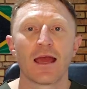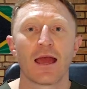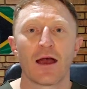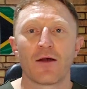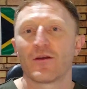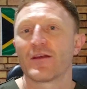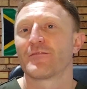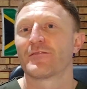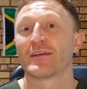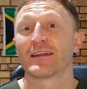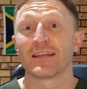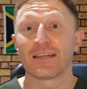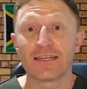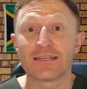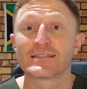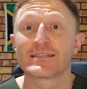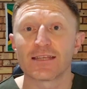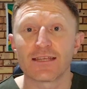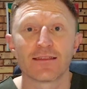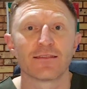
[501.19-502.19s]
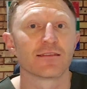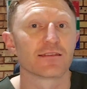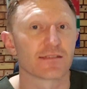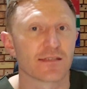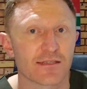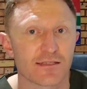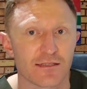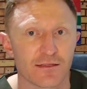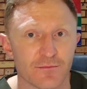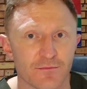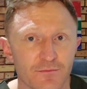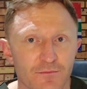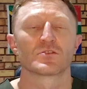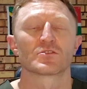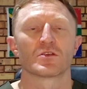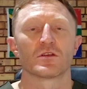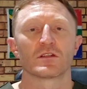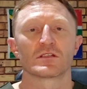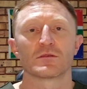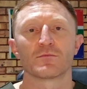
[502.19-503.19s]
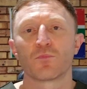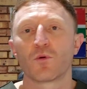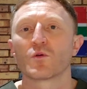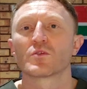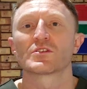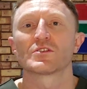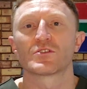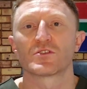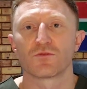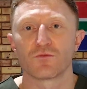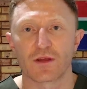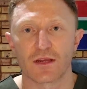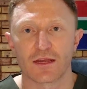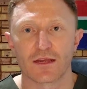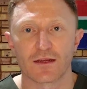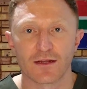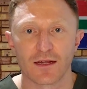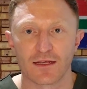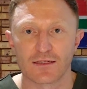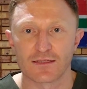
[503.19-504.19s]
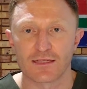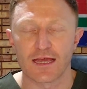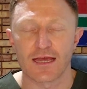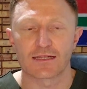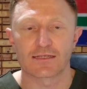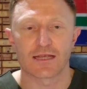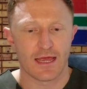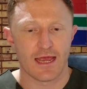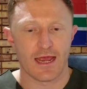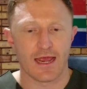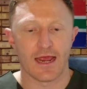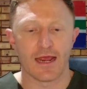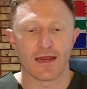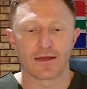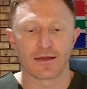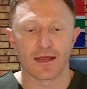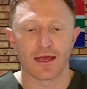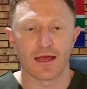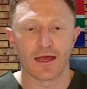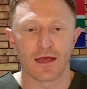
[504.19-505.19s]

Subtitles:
However, it is in the system. So it's important to recognize that and